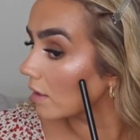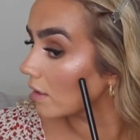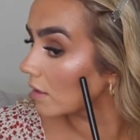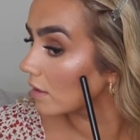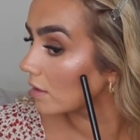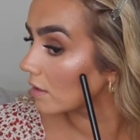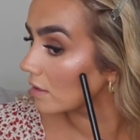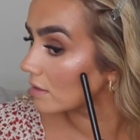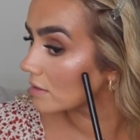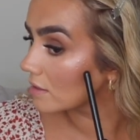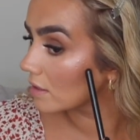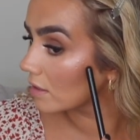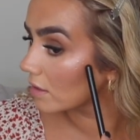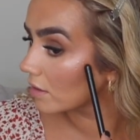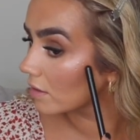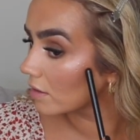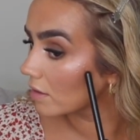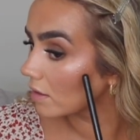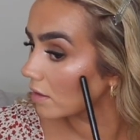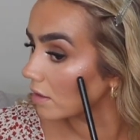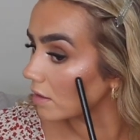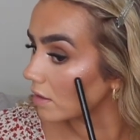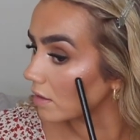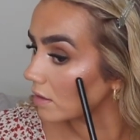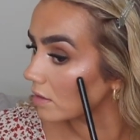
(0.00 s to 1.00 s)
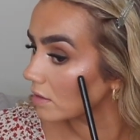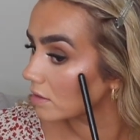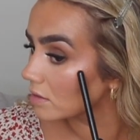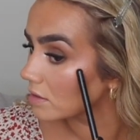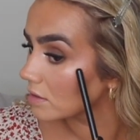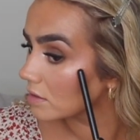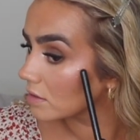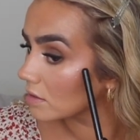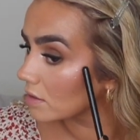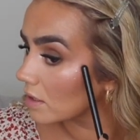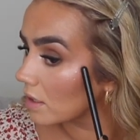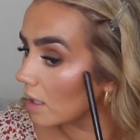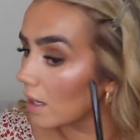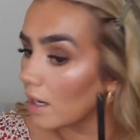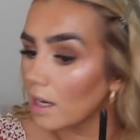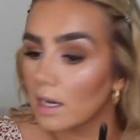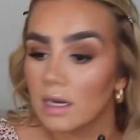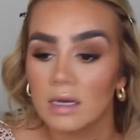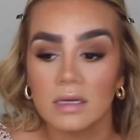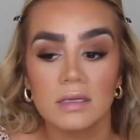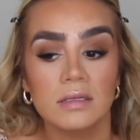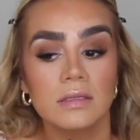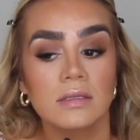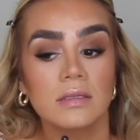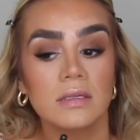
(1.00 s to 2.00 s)
there's like
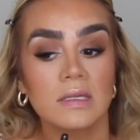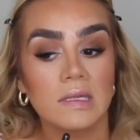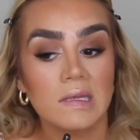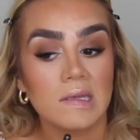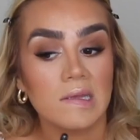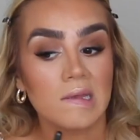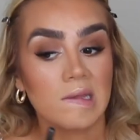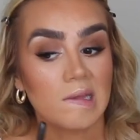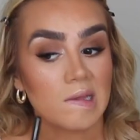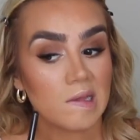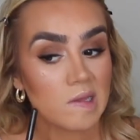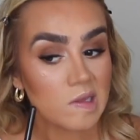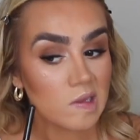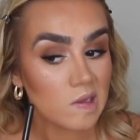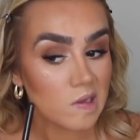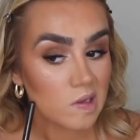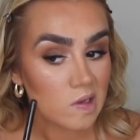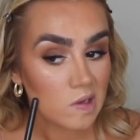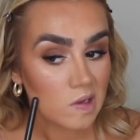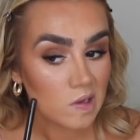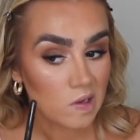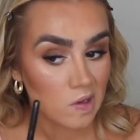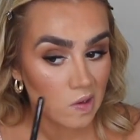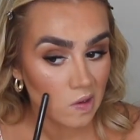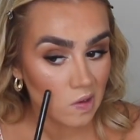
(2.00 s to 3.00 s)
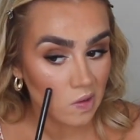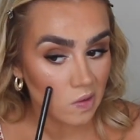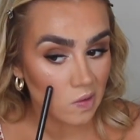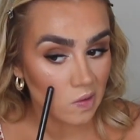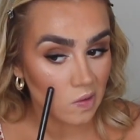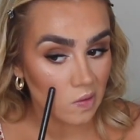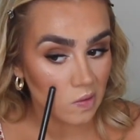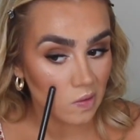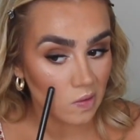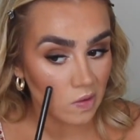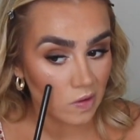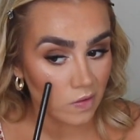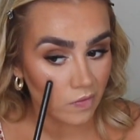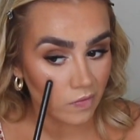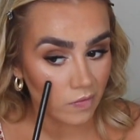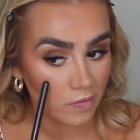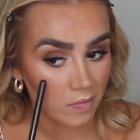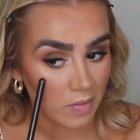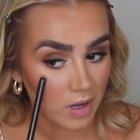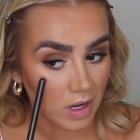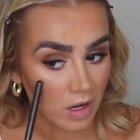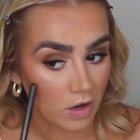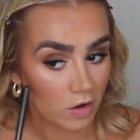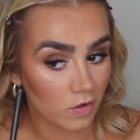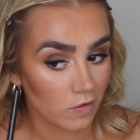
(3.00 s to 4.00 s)
scars all over
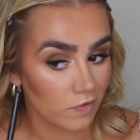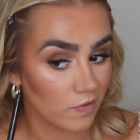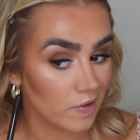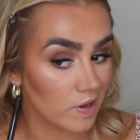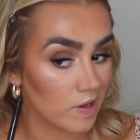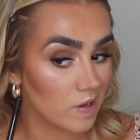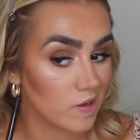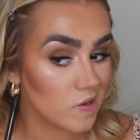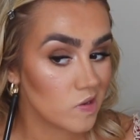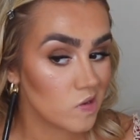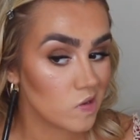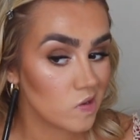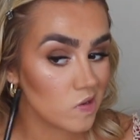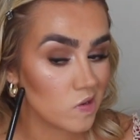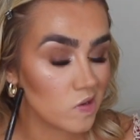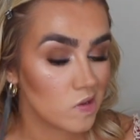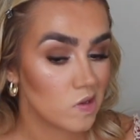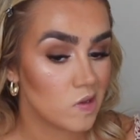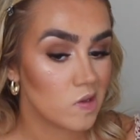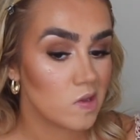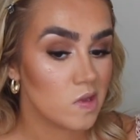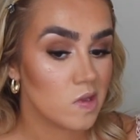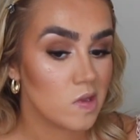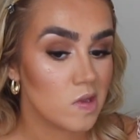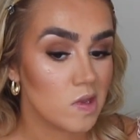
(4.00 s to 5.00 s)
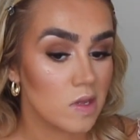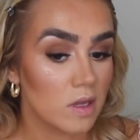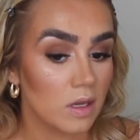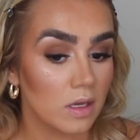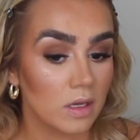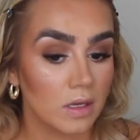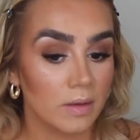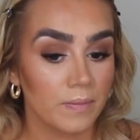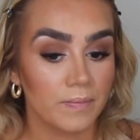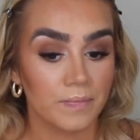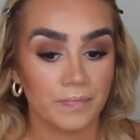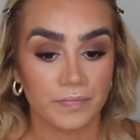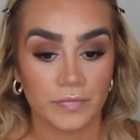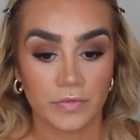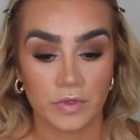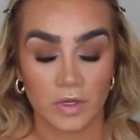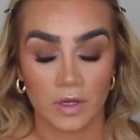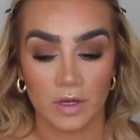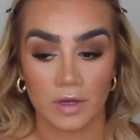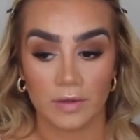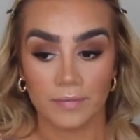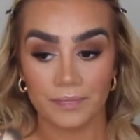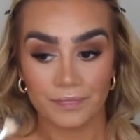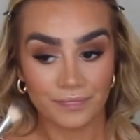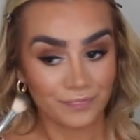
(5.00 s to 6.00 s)
my whole face.
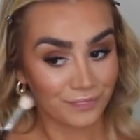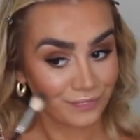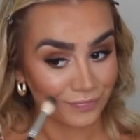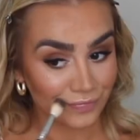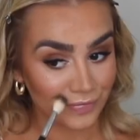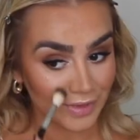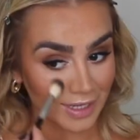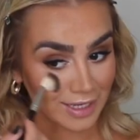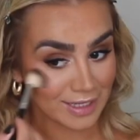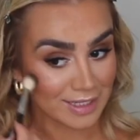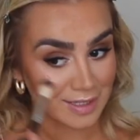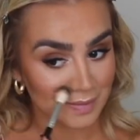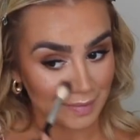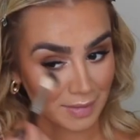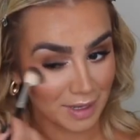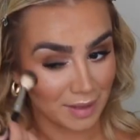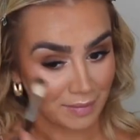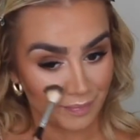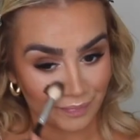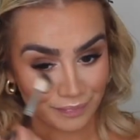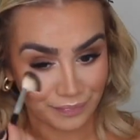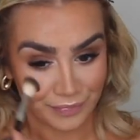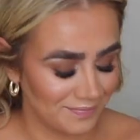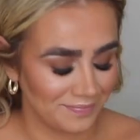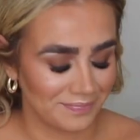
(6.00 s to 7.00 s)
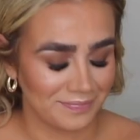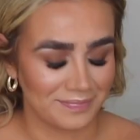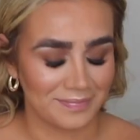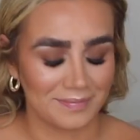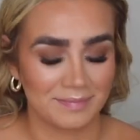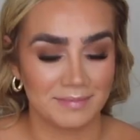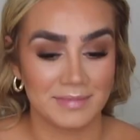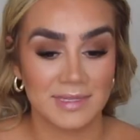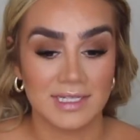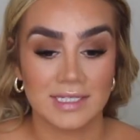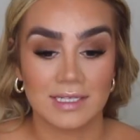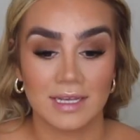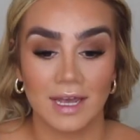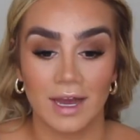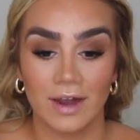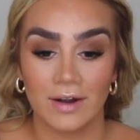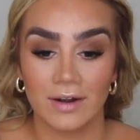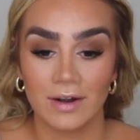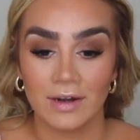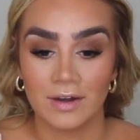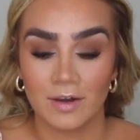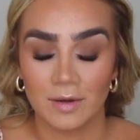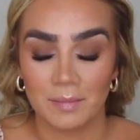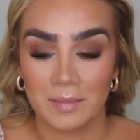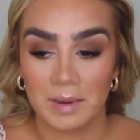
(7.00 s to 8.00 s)
So thanks, Mum.
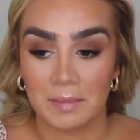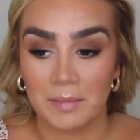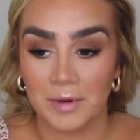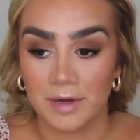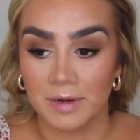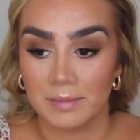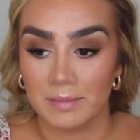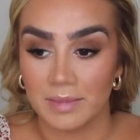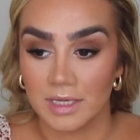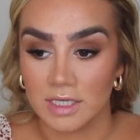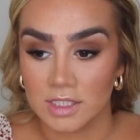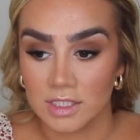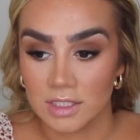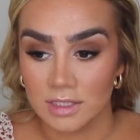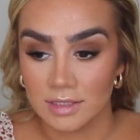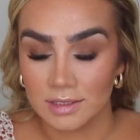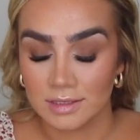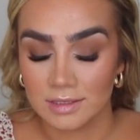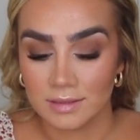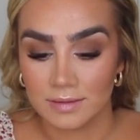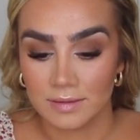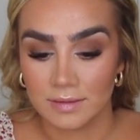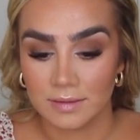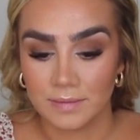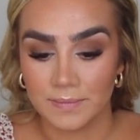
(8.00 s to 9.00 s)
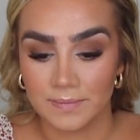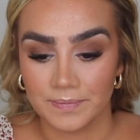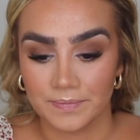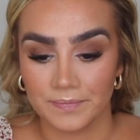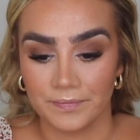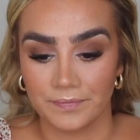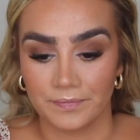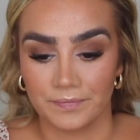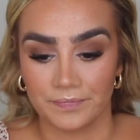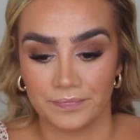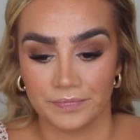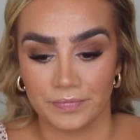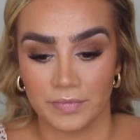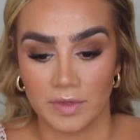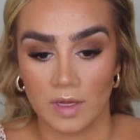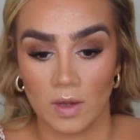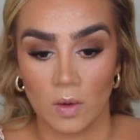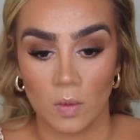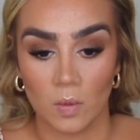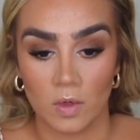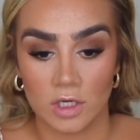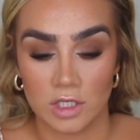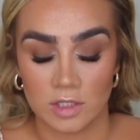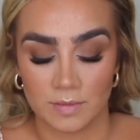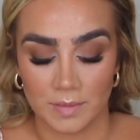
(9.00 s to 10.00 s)
Mascara on my bottom lashes.
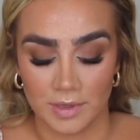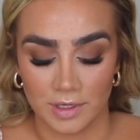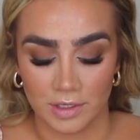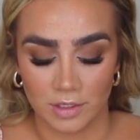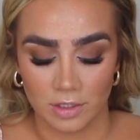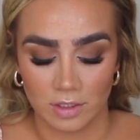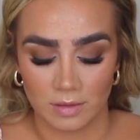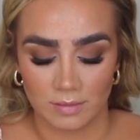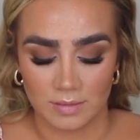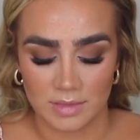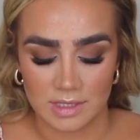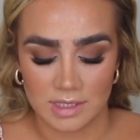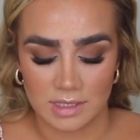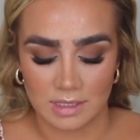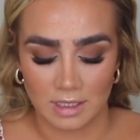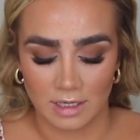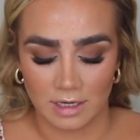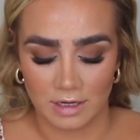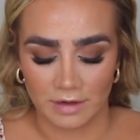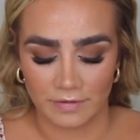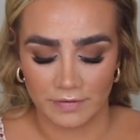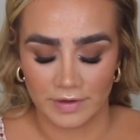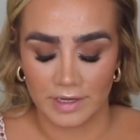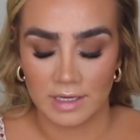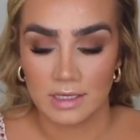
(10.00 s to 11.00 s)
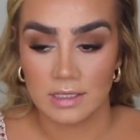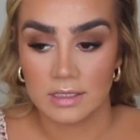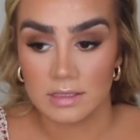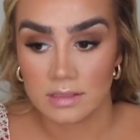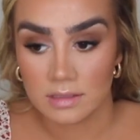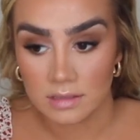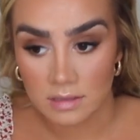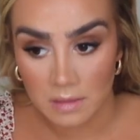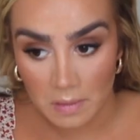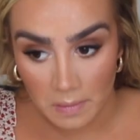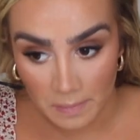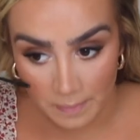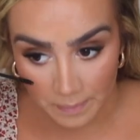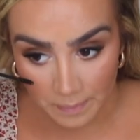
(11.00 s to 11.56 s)
Watch my cute mascara face.